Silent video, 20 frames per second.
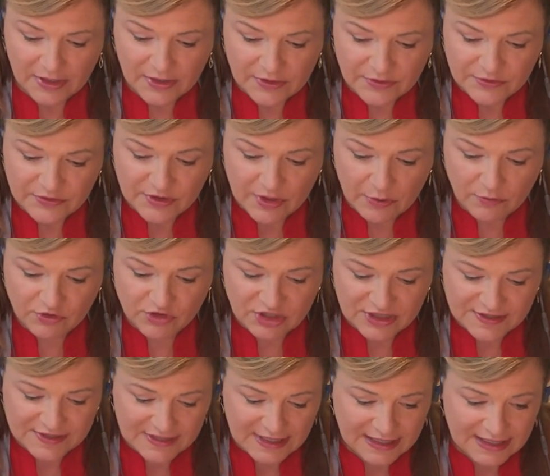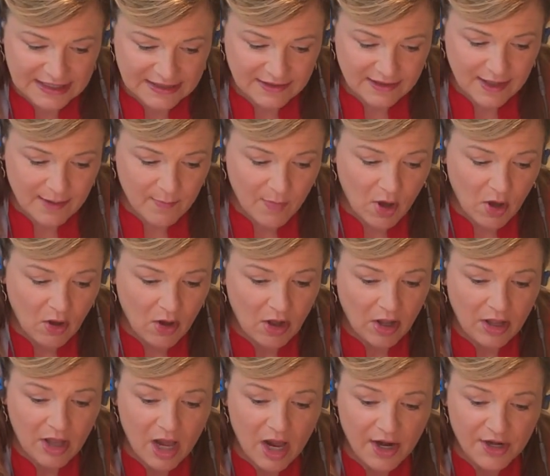So just get them all
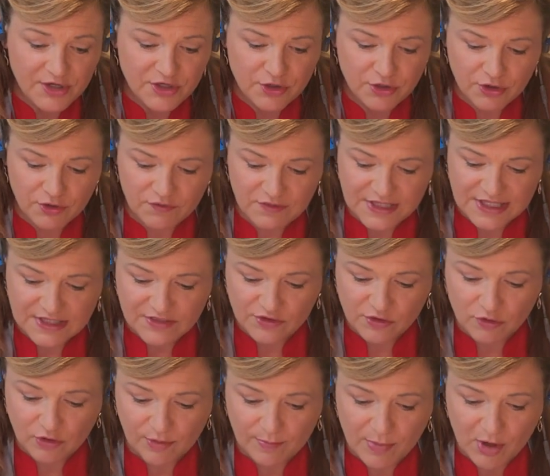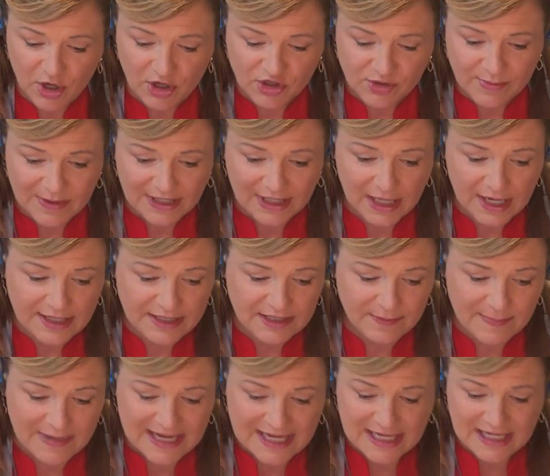on your greased or parchment-lined
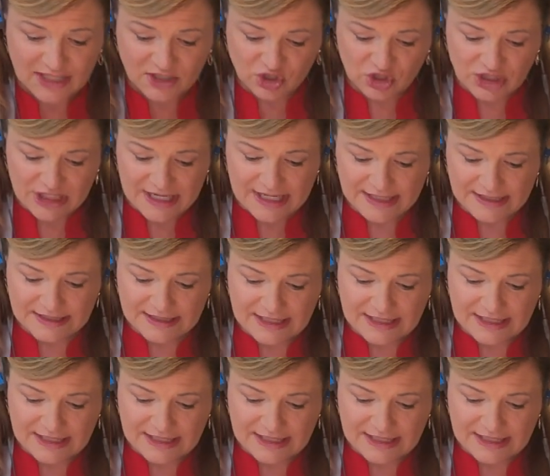baking sheet.